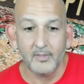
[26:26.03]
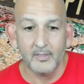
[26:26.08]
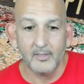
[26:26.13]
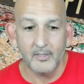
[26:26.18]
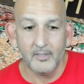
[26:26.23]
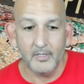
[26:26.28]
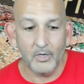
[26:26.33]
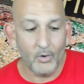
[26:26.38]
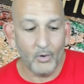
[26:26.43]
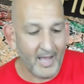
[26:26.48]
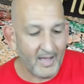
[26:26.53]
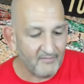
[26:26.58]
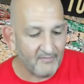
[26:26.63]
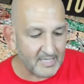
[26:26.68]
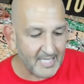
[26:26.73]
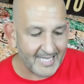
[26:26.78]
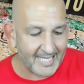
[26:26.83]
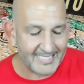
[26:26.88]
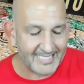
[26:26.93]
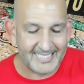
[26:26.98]
You don't have a
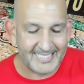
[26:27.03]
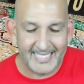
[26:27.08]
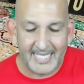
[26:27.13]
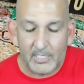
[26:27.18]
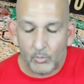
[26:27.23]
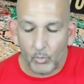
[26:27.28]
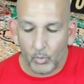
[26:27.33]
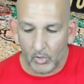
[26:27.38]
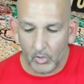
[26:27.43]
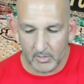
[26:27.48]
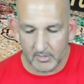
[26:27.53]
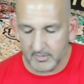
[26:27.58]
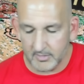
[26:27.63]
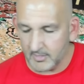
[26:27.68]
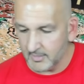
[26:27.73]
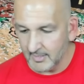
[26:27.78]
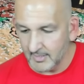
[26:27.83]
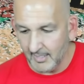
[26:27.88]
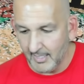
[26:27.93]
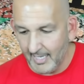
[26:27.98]
lot of
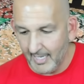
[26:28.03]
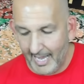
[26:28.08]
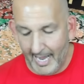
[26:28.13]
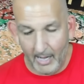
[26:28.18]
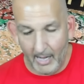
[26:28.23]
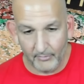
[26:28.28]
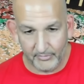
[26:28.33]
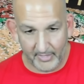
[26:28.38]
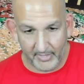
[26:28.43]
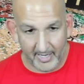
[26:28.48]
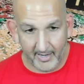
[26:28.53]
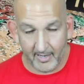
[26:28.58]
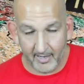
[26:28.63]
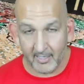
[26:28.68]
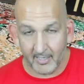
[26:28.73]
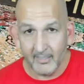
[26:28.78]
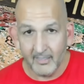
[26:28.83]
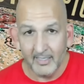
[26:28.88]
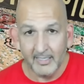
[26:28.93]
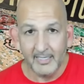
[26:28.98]
sequels out
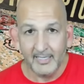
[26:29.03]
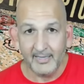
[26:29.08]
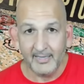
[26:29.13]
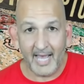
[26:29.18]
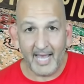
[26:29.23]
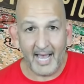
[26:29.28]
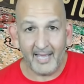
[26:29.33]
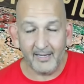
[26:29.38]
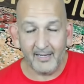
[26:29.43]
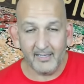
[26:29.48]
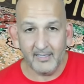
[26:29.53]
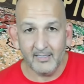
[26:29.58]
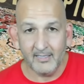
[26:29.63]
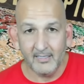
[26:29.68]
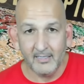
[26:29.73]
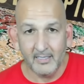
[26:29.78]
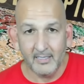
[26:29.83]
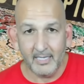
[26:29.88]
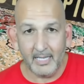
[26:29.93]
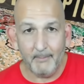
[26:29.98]
there that
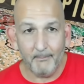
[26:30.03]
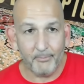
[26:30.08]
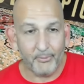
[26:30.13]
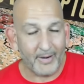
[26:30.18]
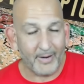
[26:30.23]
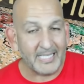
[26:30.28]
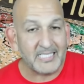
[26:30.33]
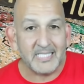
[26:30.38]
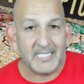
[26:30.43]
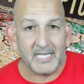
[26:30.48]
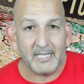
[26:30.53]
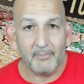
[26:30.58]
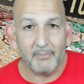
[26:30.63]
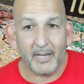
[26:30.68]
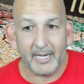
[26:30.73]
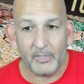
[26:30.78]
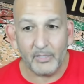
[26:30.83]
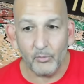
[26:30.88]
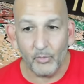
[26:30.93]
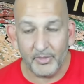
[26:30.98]
impress
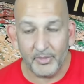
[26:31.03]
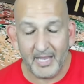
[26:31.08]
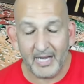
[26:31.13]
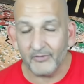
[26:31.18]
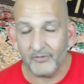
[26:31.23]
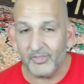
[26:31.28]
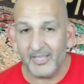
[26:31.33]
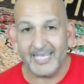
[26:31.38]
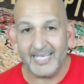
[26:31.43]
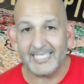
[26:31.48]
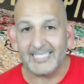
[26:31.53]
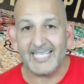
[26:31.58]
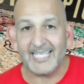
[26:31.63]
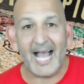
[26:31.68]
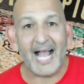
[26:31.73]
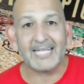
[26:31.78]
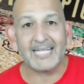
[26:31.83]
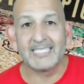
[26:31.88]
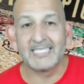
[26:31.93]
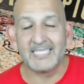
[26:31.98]
anybody when they're the
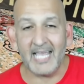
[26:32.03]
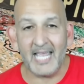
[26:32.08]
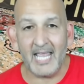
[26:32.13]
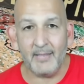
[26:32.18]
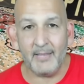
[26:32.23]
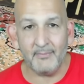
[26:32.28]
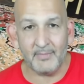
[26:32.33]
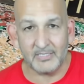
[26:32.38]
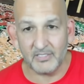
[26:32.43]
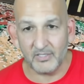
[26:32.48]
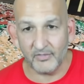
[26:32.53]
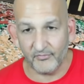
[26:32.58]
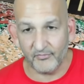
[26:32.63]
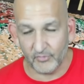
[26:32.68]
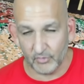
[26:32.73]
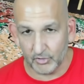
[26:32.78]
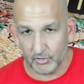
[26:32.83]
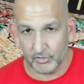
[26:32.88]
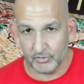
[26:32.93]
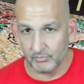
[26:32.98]
exact same as the
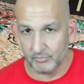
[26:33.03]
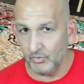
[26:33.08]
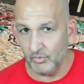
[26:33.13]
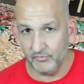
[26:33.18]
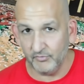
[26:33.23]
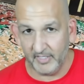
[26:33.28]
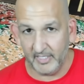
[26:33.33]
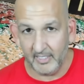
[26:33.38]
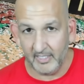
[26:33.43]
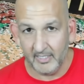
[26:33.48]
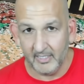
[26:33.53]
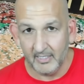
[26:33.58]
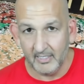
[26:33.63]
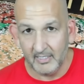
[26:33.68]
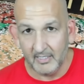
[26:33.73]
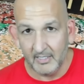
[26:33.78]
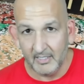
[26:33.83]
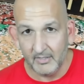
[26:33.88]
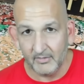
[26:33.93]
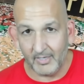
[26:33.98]
first movie,
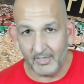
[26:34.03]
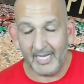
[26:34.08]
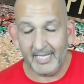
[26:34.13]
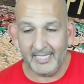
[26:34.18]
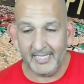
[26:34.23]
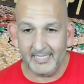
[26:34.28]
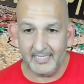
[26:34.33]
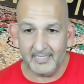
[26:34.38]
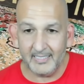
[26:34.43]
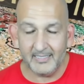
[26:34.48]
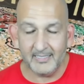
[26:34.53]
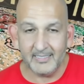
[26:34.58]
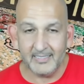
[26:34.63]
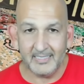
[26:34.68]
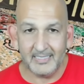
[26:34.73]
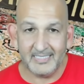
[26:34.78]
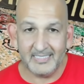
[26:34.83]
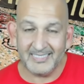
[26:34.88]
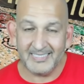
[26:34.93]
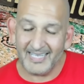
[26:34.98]
right?
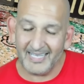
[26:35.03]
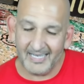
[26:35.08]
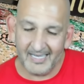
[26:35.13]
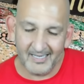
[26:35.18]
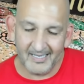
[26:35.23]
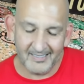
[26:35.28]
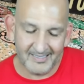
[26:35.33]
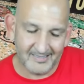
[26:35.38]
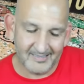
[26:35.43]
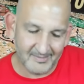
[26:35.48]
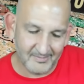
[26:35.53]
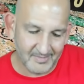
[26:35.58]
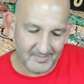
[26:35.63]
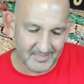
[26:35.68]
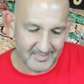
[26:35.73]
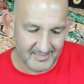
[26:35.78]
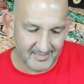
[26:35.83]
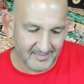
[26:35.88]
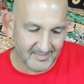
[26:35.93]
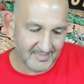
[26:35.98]
You say, "Oh, that
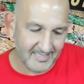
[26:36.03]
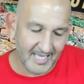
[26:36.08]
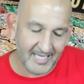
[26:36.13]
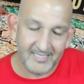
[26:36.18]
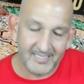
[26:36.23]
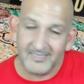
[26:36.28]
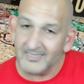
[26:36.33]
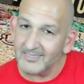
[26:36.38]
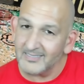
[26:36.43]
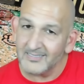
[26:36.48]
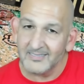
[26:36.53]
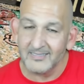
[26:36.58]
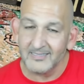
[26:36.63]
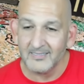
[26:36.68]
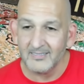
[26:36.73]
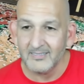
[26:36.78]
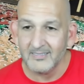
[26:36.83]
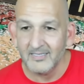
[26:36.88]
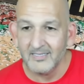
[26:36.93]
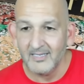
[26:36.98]
was that was nice.
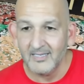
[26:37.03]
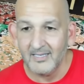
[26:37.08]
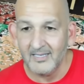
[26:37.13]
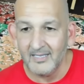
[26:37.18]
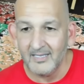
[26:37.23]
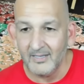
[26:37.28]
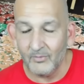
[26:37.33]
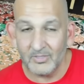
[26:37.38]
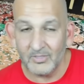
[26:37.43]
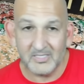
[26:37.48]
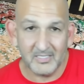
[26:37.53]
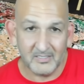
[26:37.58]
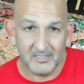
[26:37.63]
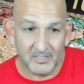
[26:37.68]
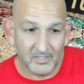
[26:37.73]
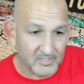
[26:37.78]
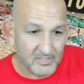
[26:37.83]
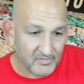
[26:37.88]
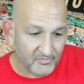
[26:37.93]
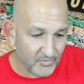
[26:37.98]
wasn't as
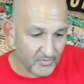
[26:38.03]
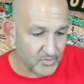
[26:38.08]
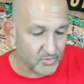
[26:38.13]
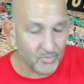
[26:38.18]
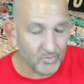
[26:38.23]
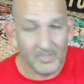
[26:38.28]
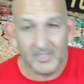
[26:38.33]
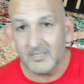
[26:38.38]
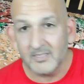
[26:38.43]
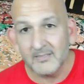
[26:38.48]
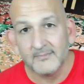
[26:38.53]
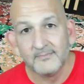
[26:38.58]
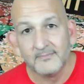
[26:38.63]
good as the first one."